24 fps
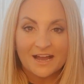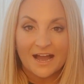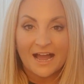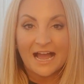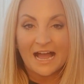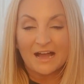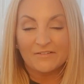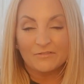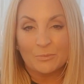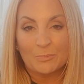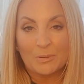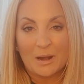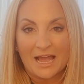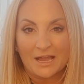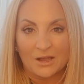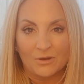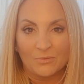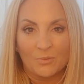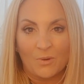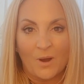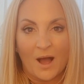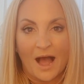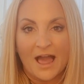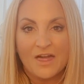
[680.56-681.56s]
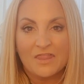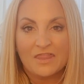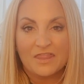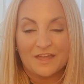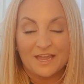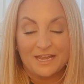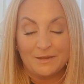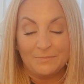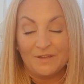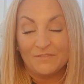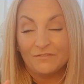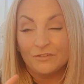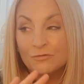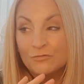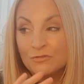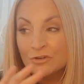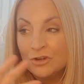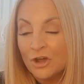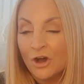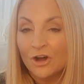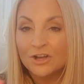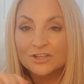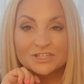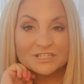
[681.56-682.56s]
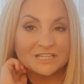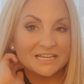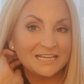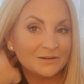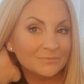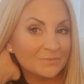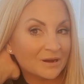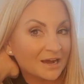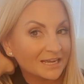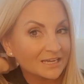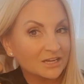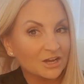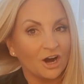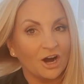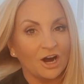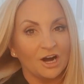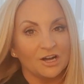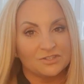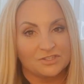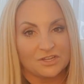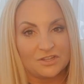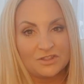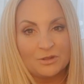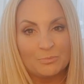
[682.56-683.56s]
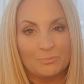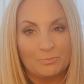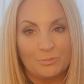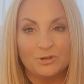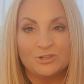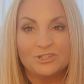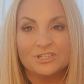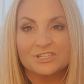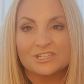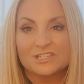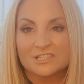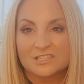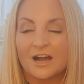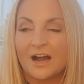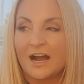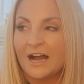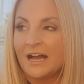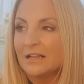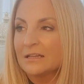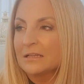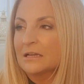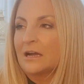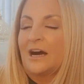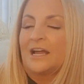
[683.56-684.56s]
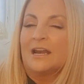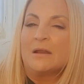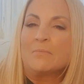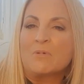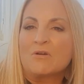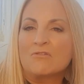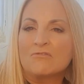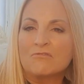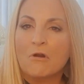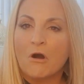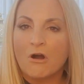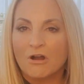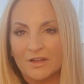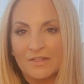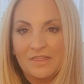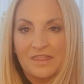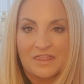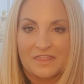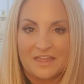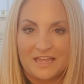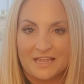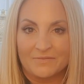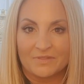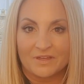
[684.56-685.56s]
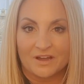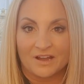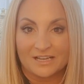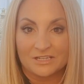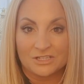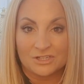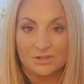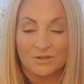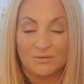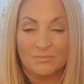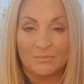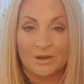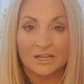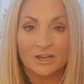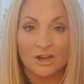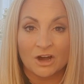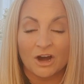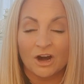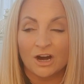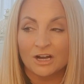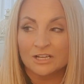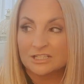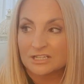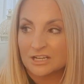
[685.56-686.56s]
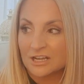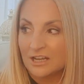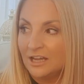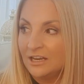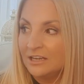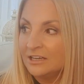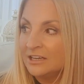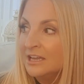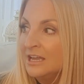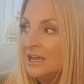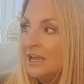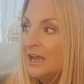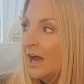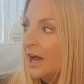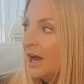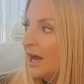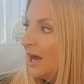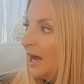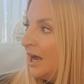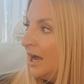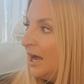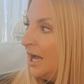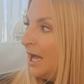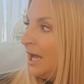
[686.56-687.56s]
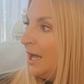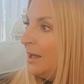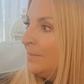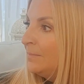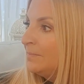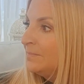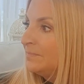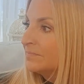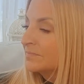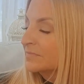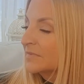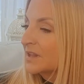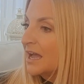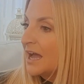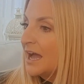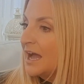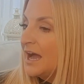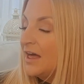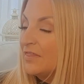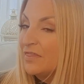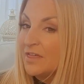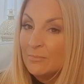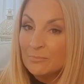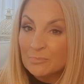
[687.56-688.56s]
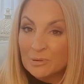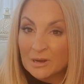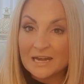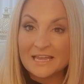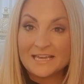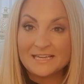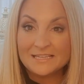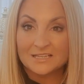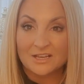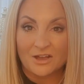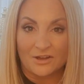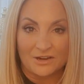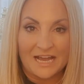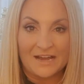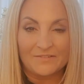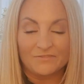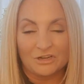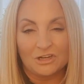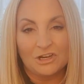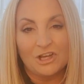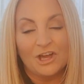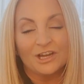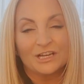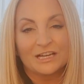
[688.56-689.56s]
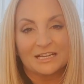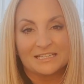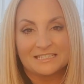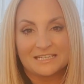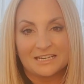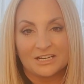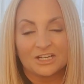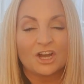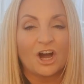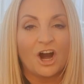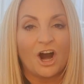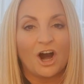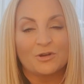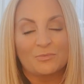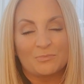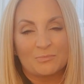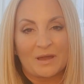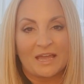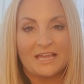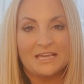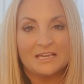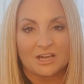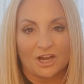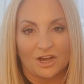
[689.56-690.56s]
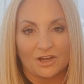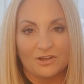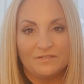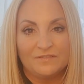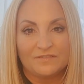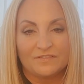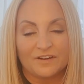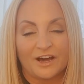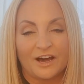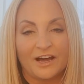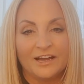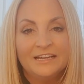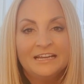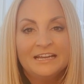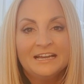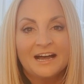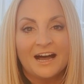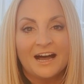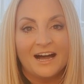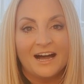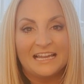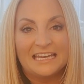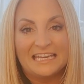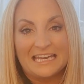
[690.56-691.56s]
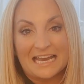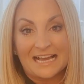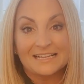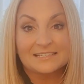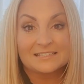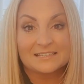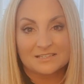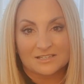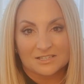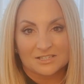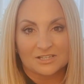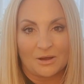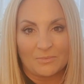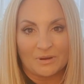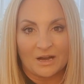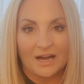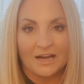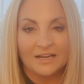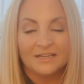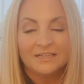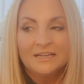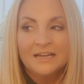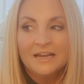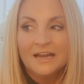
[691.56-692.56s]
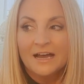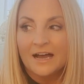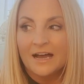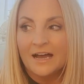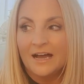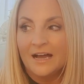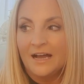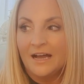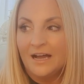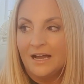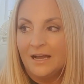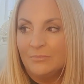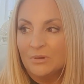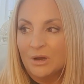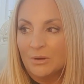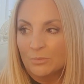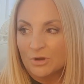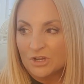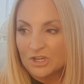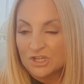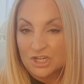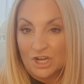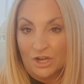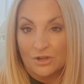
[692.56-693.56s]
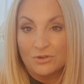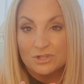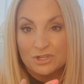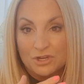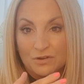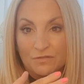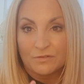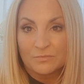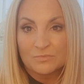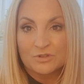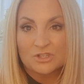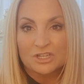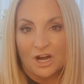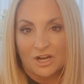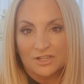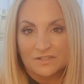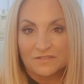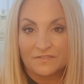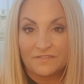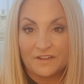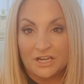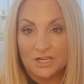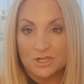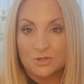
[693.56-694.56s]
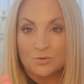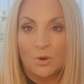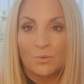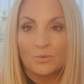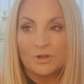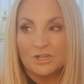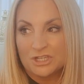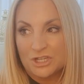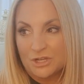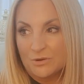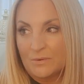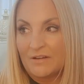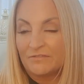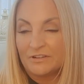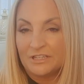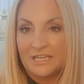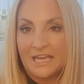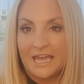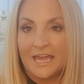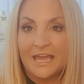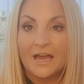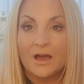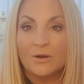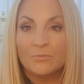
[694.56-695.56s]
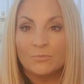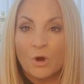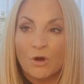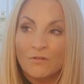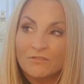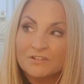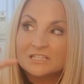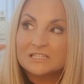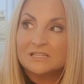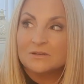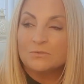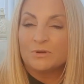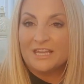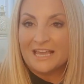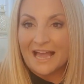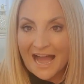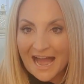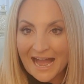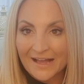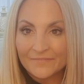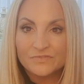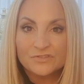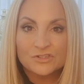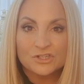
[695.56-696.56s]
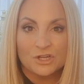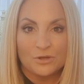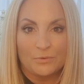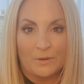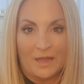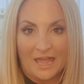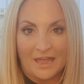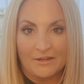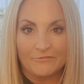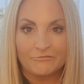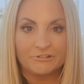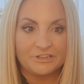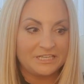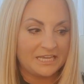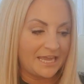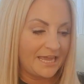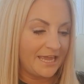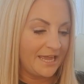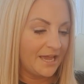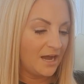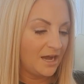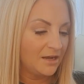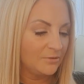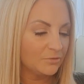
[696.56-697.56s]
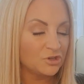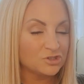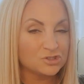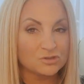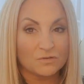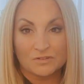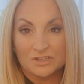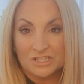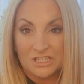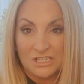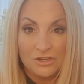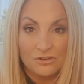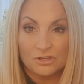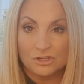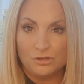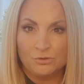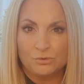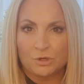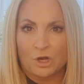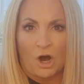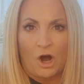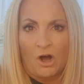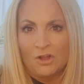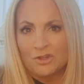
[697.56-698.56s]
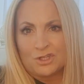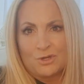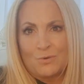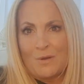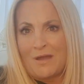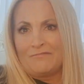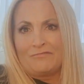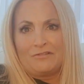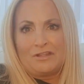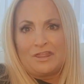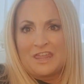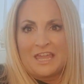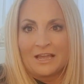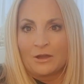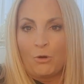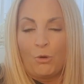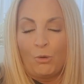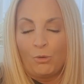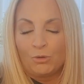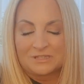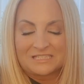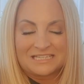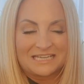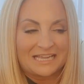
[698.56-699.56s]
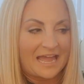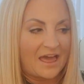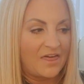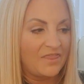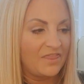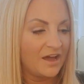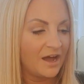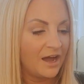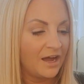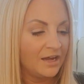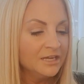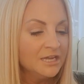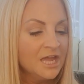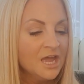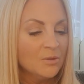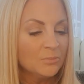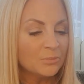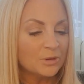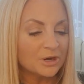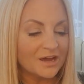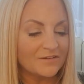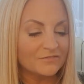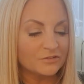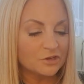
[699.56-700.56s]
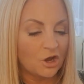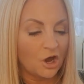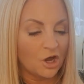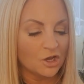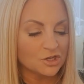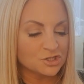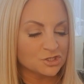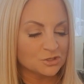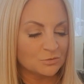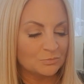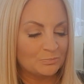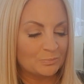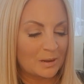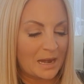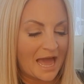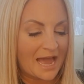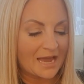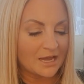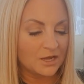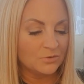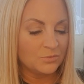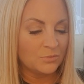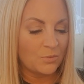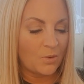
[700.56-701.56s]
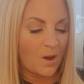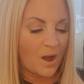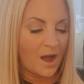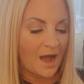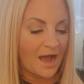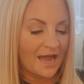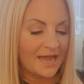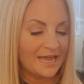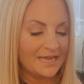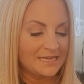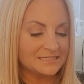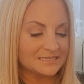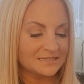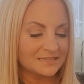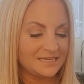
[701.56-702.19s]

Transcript: I have a black and white theme. If you've not seen my garden, the Buddha style kind of Moroccan theme that I do in my garden, then please go and have a look. I did a garden makeover last summer, and we showed you from start to finish what we do every year. And obviously we add to it every year, because obviously you can't do everything all together. But I've got some black and white.